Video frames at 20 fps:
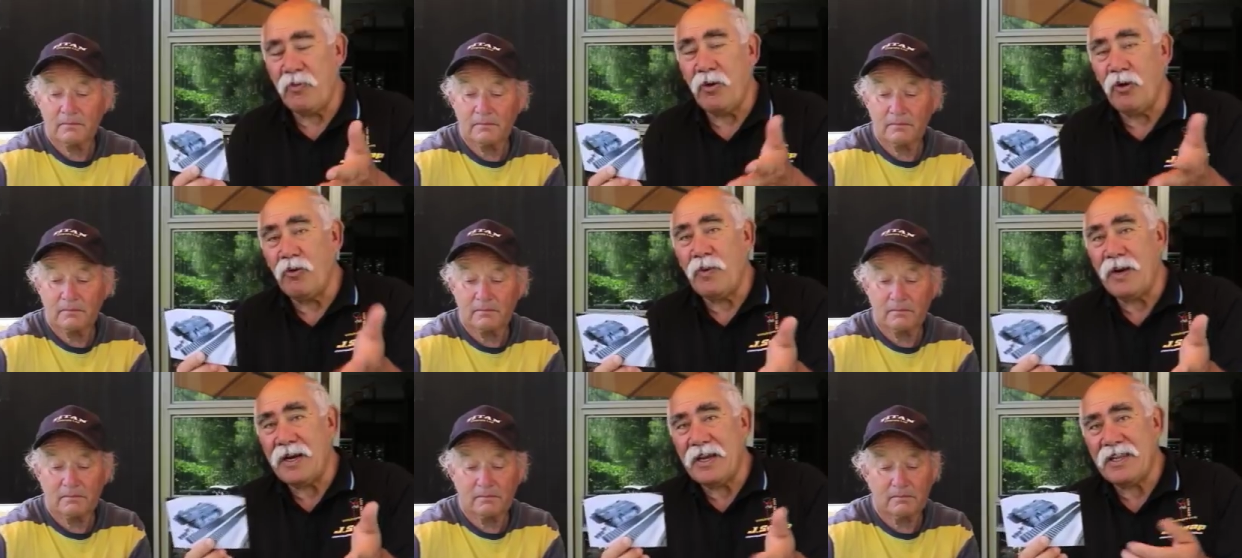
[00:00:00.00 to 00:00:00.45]
Speaker 1: to
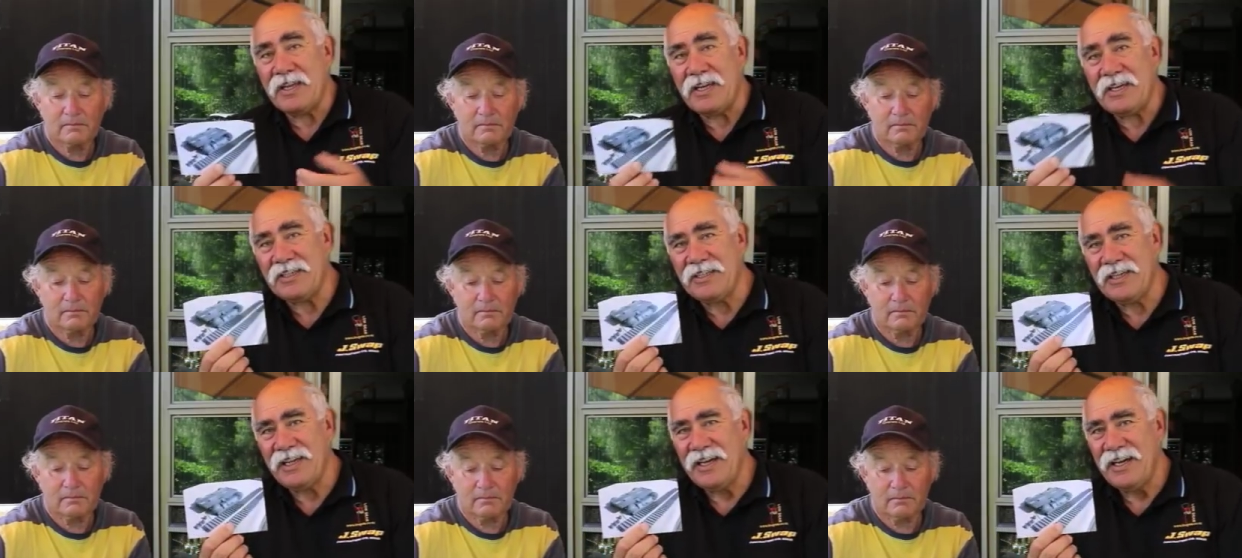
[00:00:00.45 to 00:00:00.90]
build one of
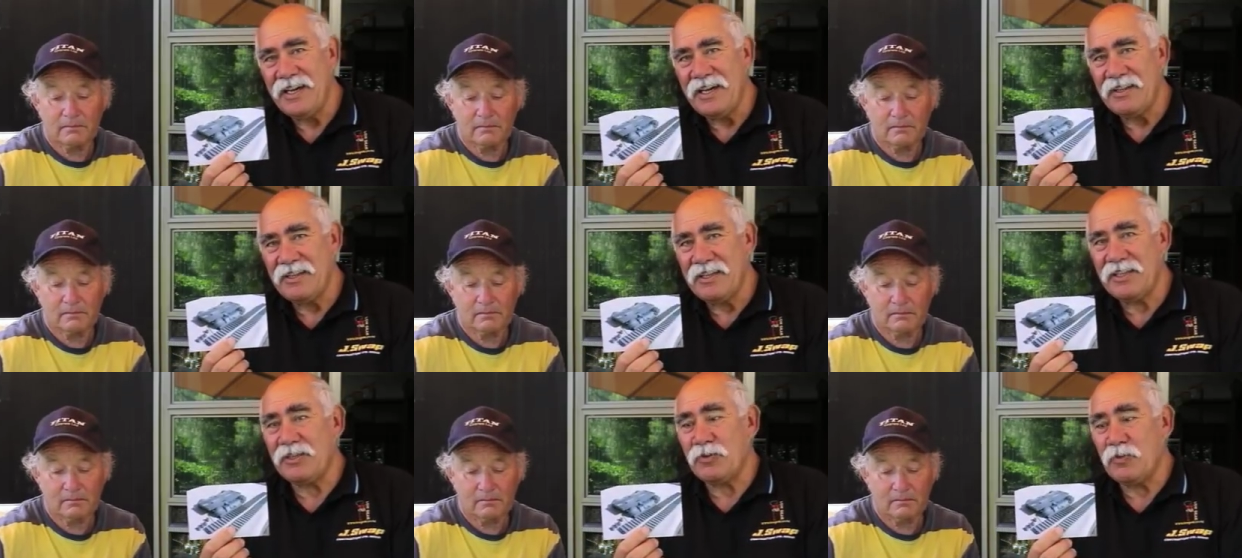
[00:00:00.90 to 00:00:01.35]
these,
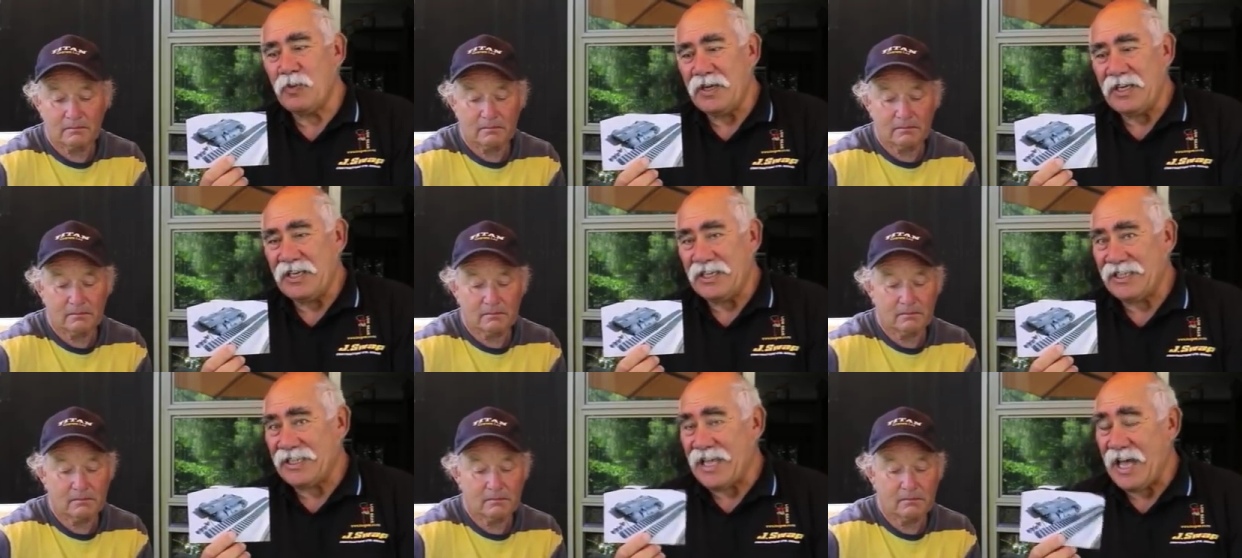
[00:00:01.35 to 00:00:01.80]
this is
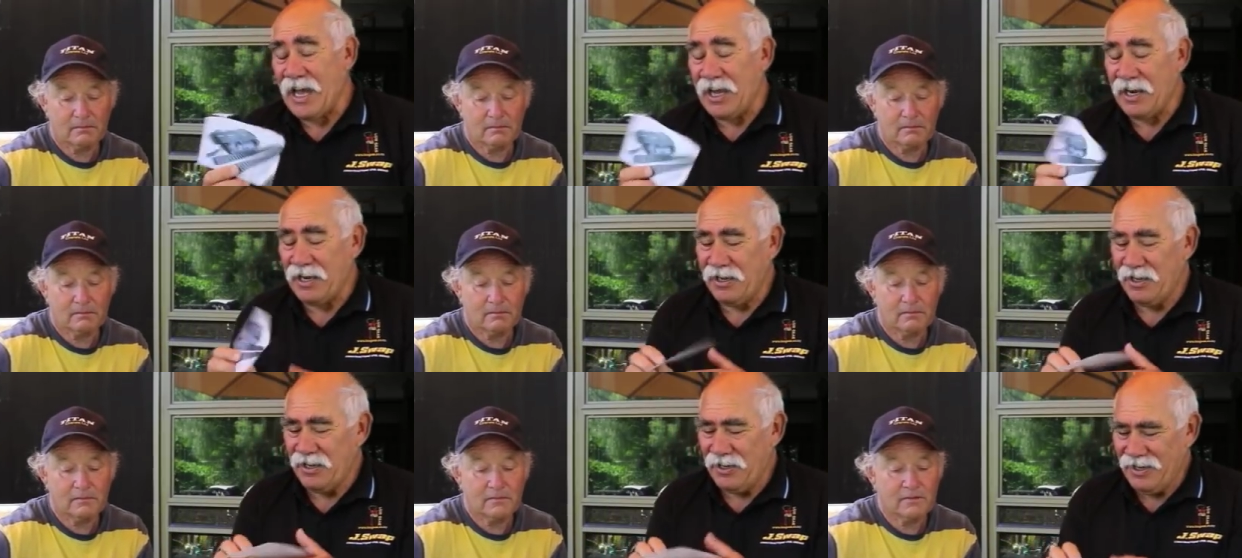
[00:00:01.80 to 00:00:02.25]
where you
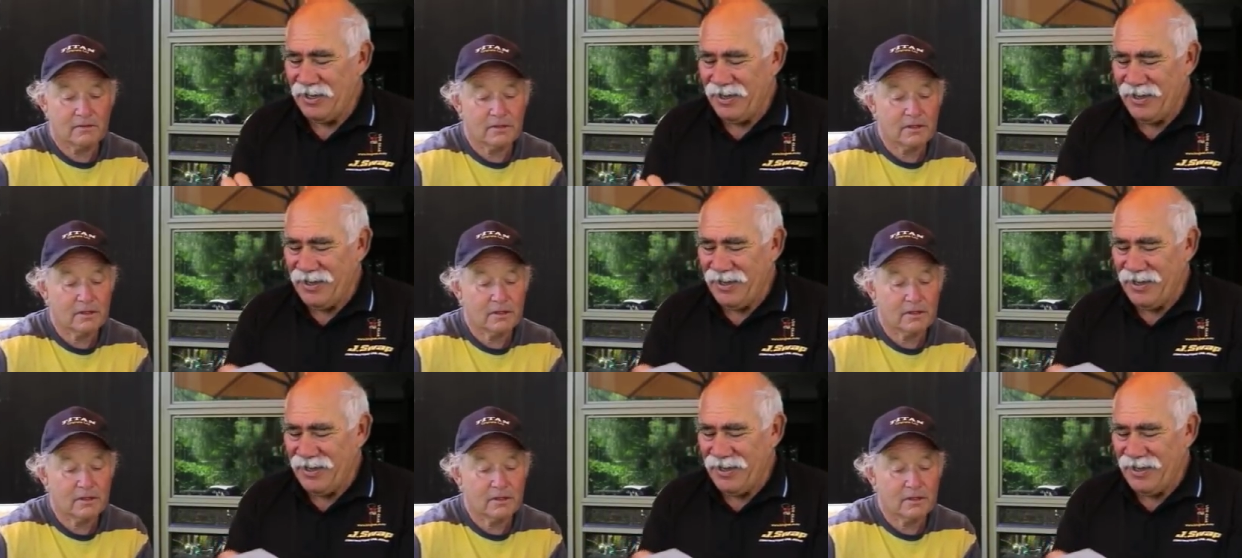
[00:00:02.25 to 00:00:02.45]
start. You've